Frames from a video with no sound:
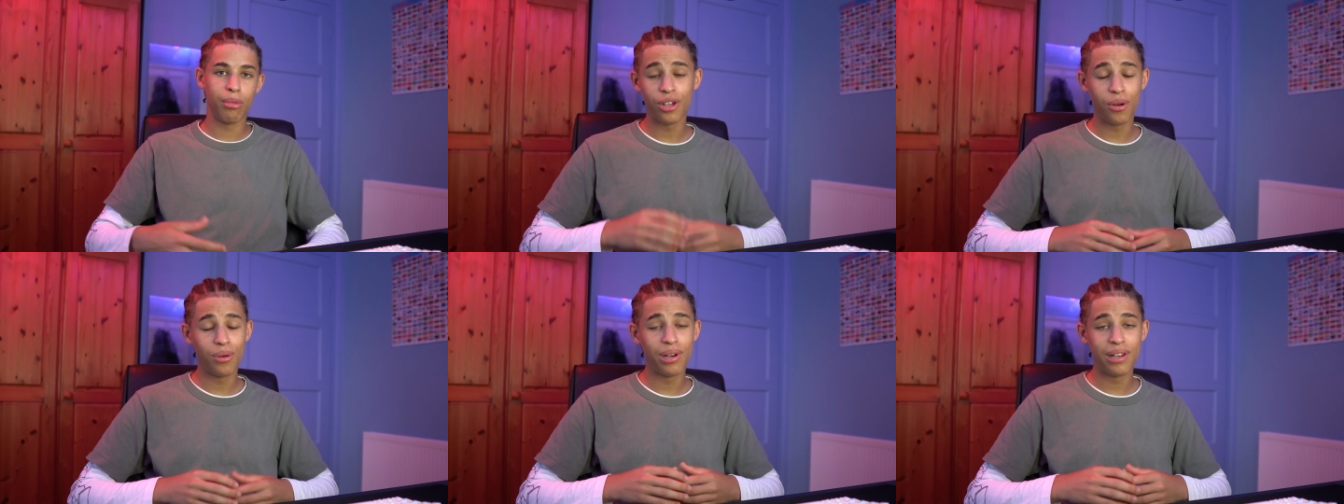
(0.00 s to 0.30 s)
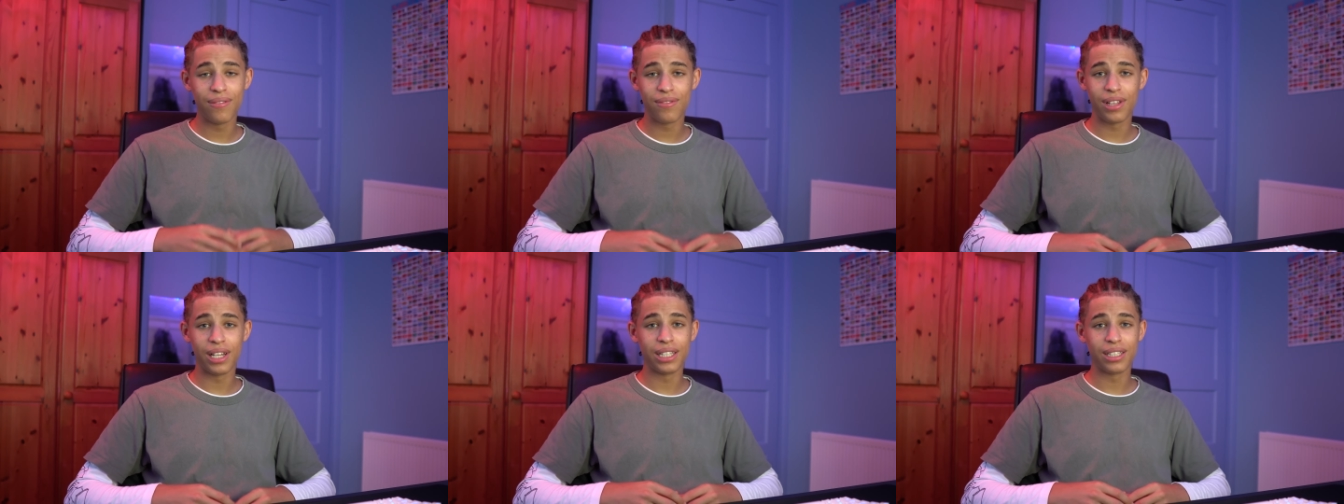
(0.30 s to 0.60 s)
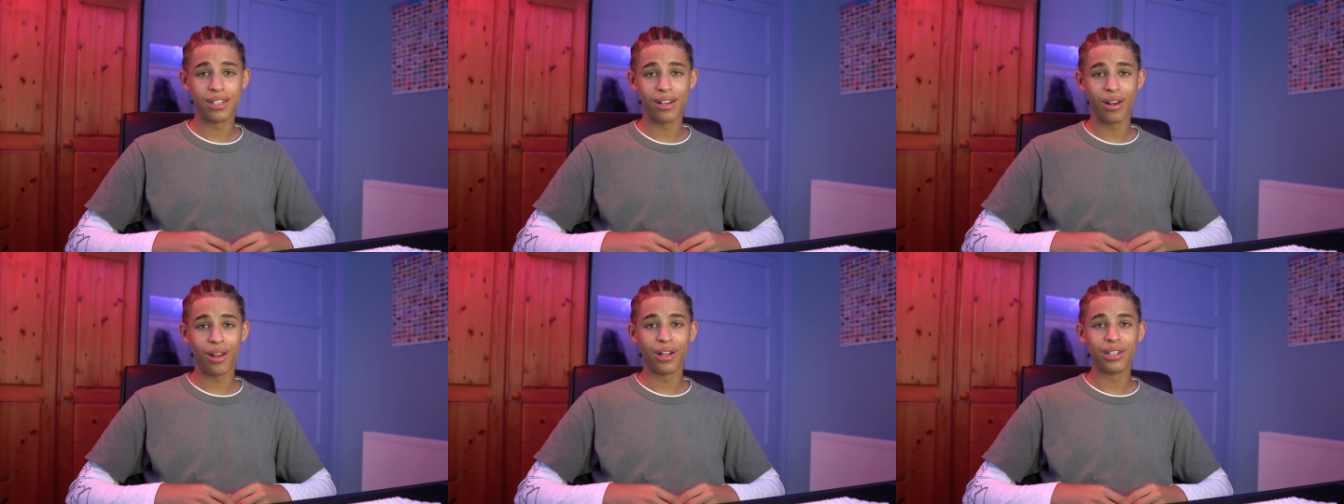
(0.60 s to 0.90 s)
Don't leave
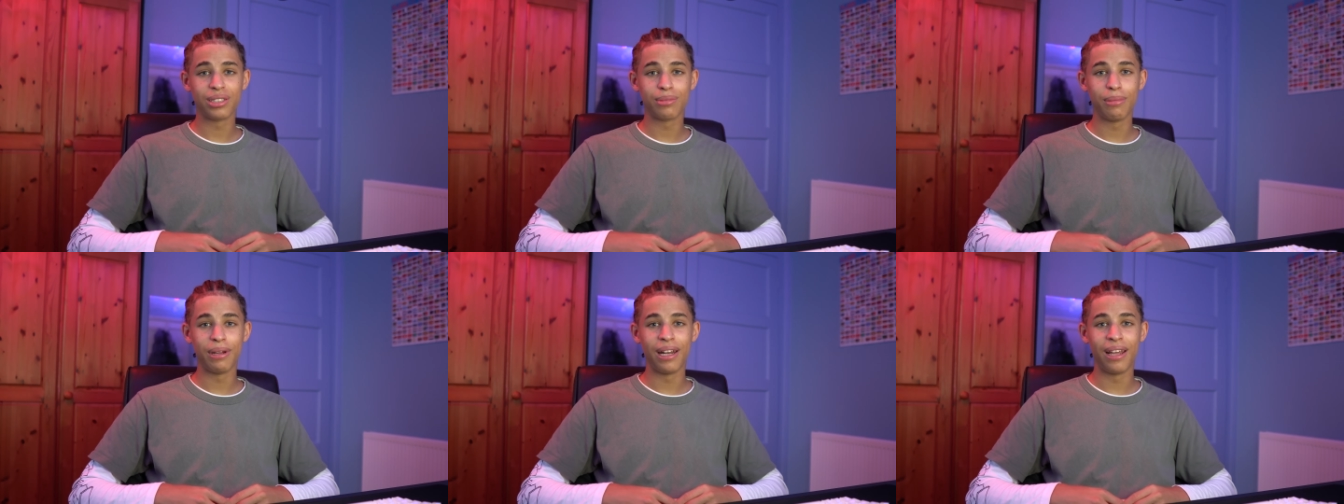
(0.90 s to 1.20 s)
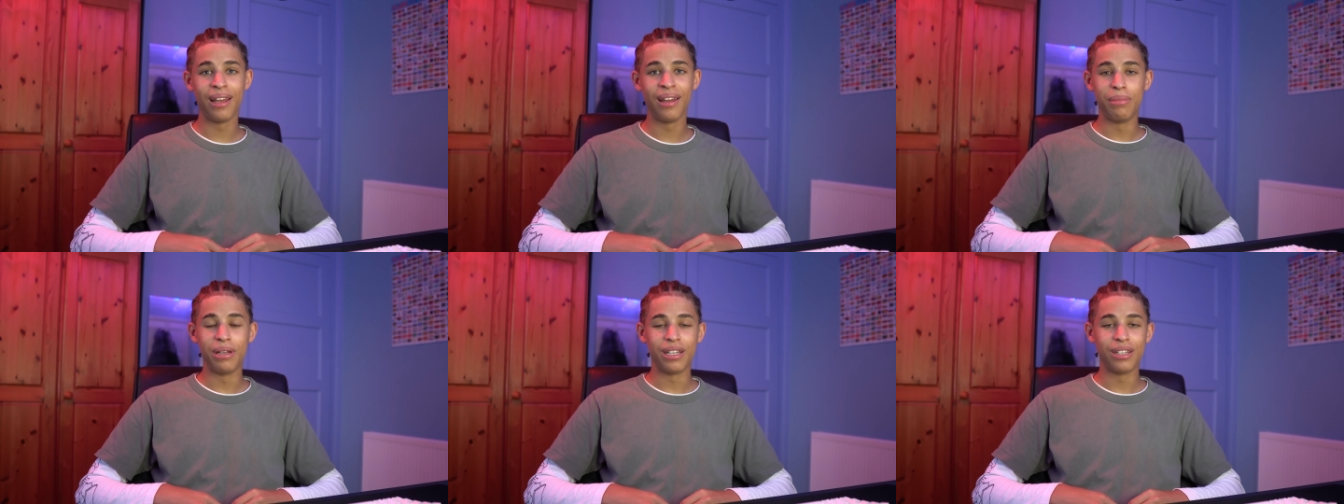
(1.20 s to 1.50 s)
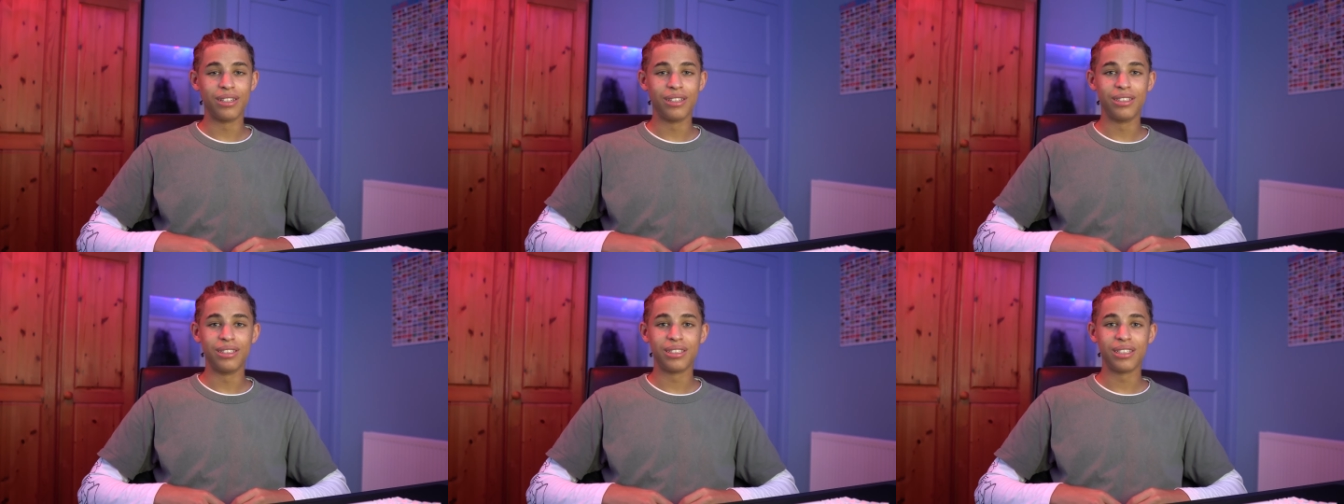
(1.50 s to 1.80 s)
things to the last minute
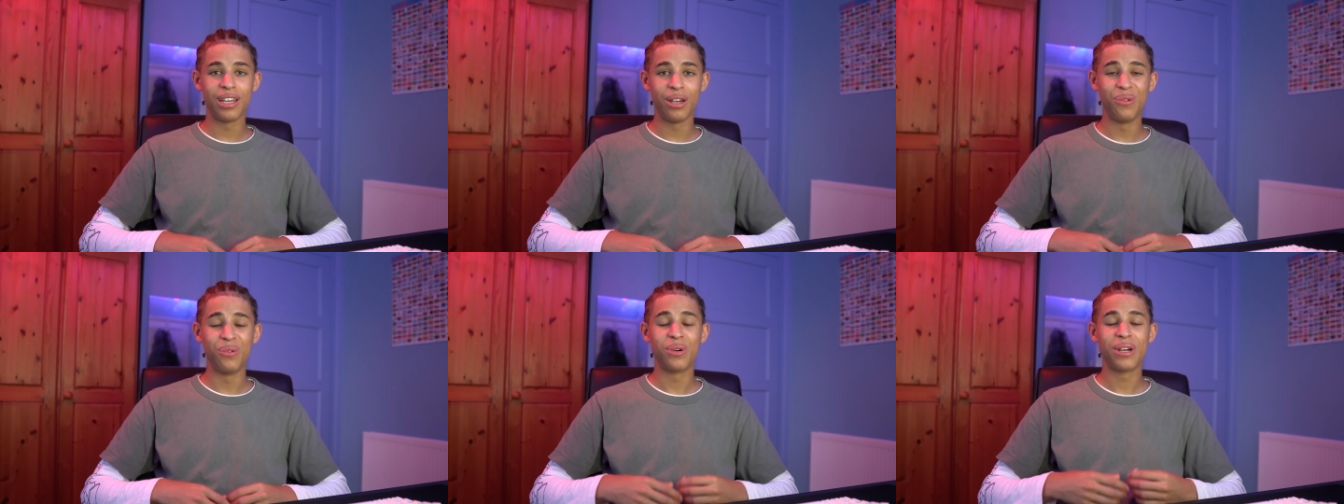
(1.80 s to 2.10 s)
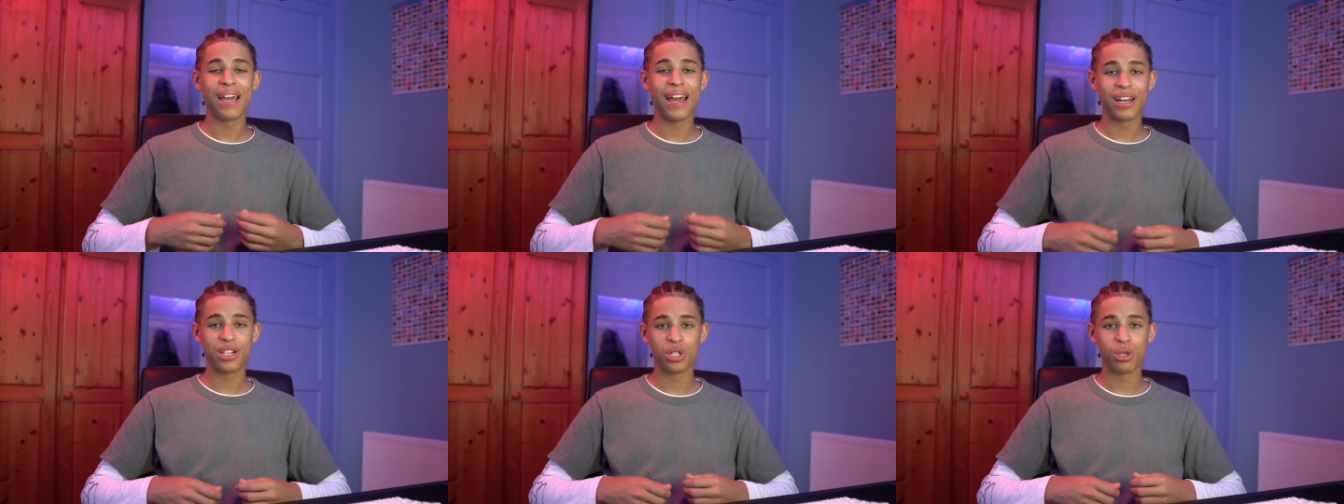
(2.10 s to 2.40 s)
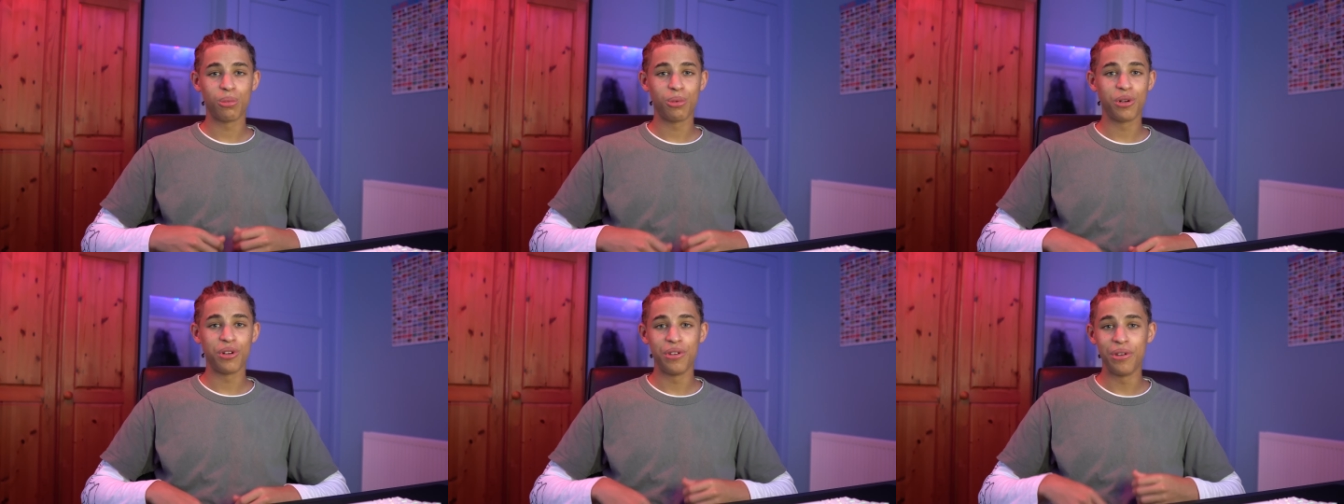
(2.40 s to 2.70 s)
because it will catch
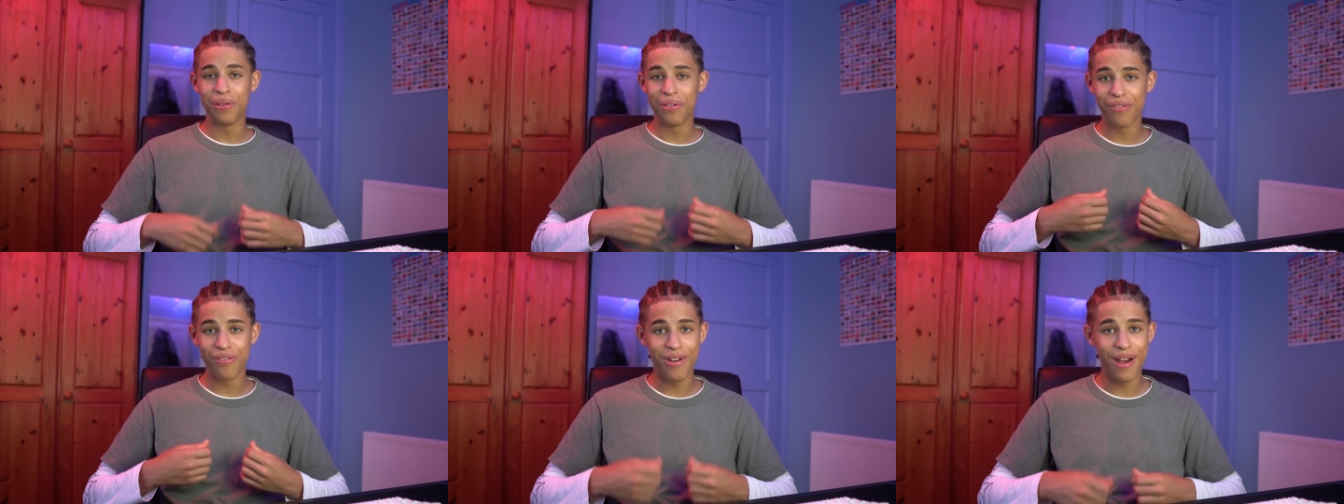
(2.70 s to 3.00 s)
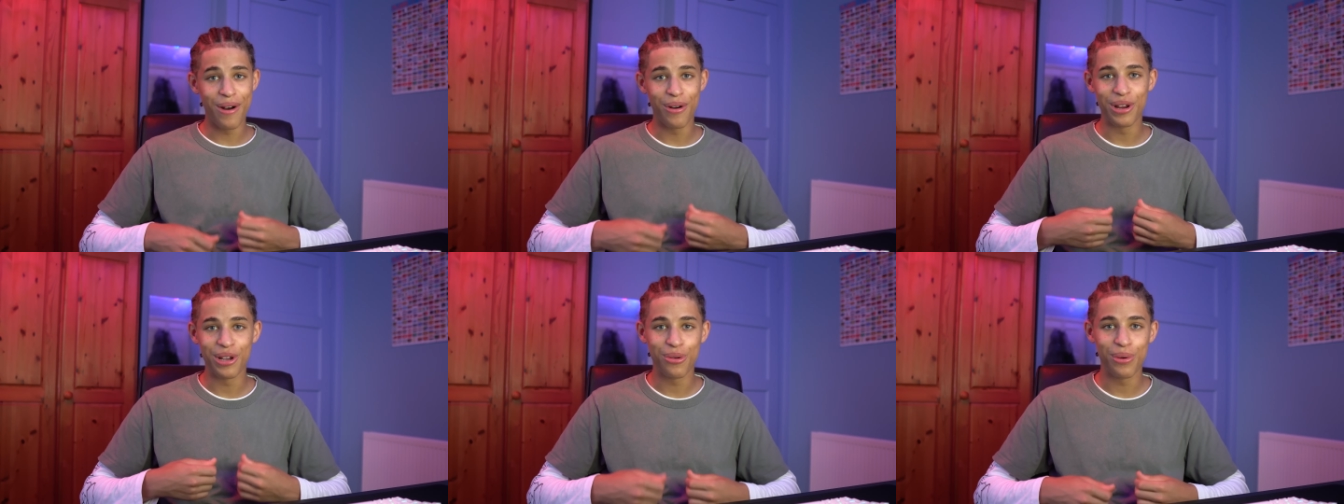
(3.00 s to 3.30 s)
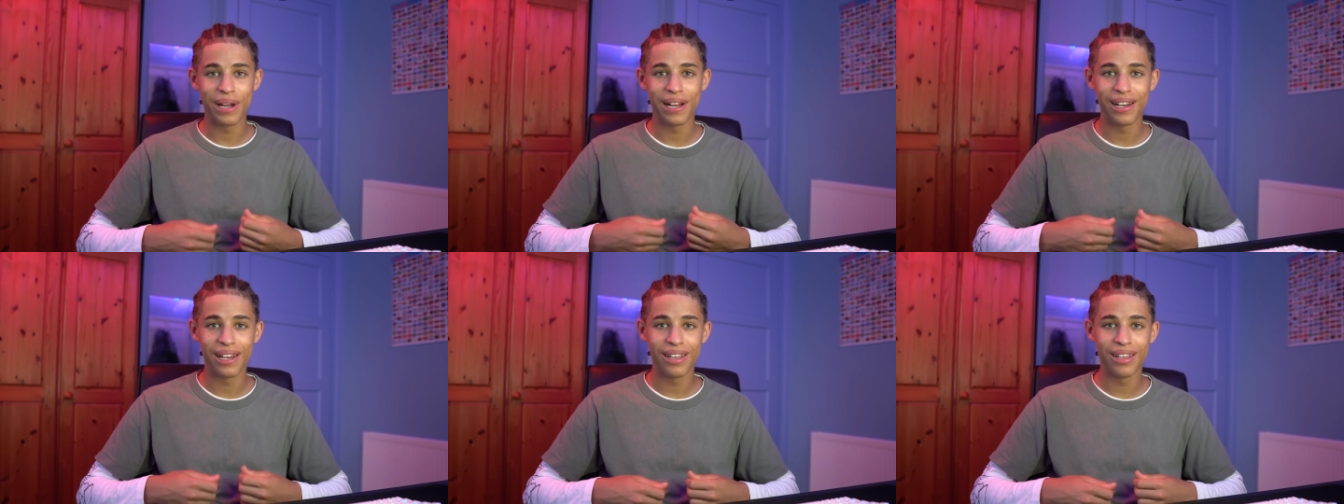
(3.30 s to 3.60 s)
up on you very
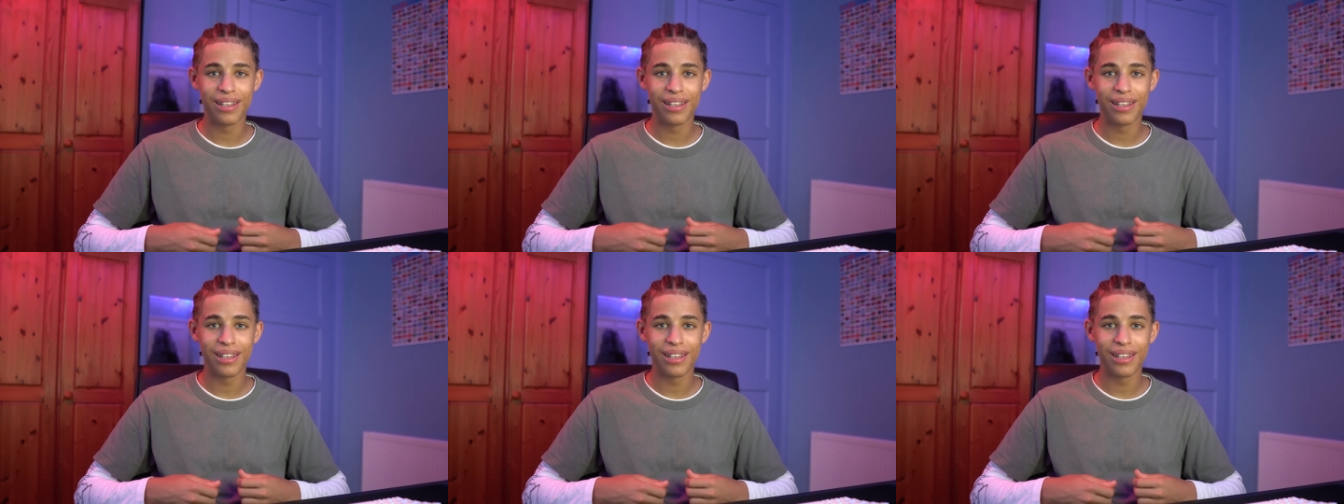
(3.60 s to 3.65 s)
quickly.